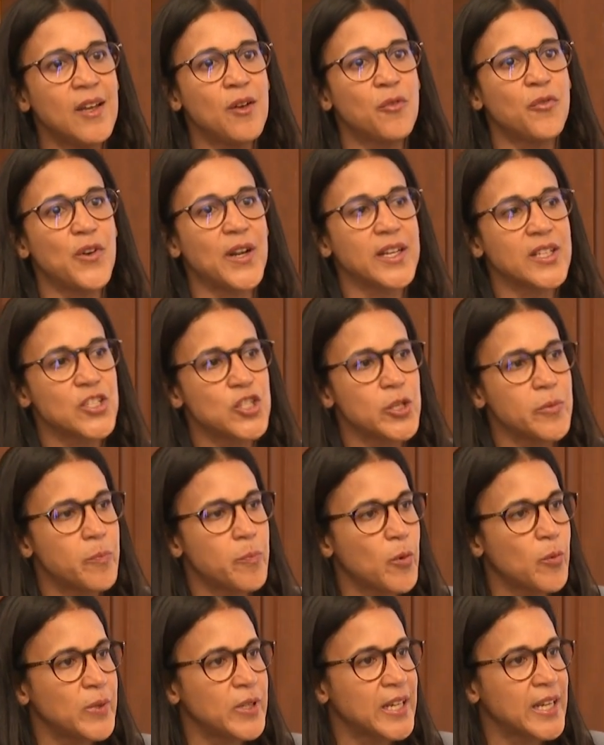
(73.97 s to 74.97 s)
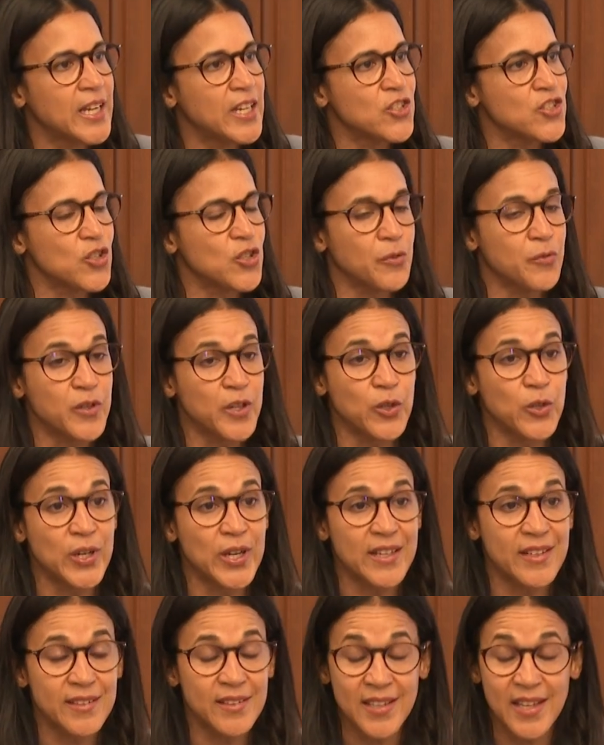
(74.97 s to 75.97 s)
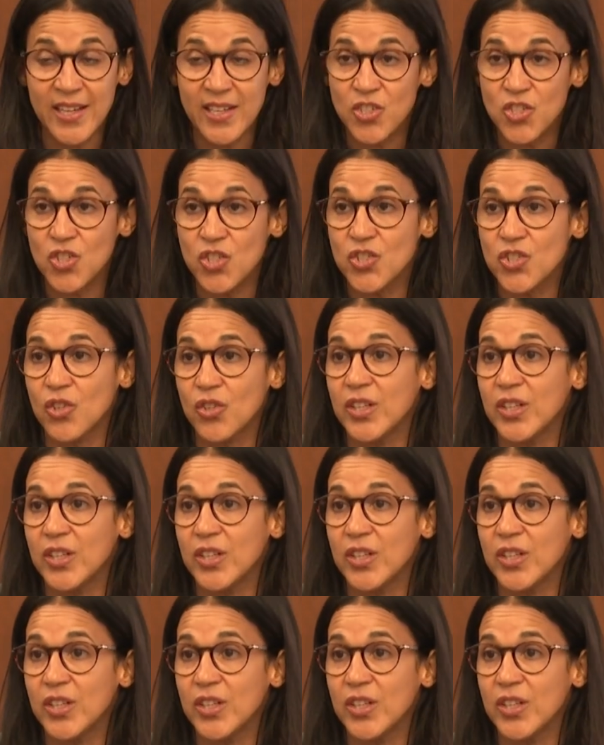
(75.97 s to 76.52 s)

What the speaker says: flagship publication of the United Nations